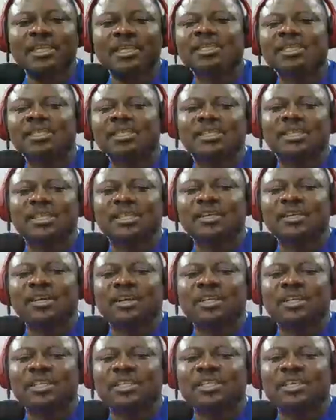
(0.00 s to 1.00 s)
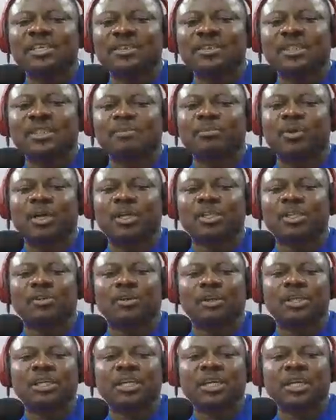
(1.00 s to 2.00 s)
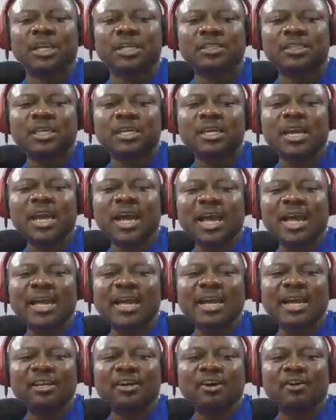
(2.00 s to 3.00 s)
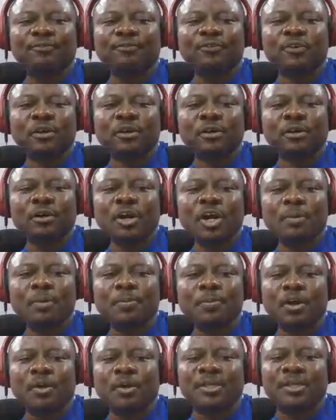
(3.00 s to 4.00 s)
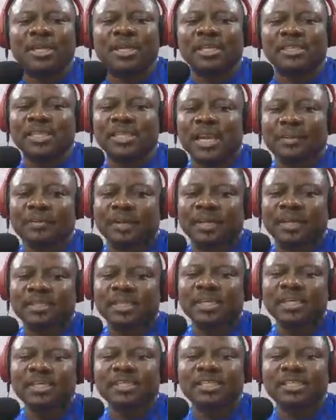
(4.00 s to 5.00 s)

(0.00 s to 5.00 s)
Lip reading: in the under-17 boys, Golden England, ahead of upcoming assignment.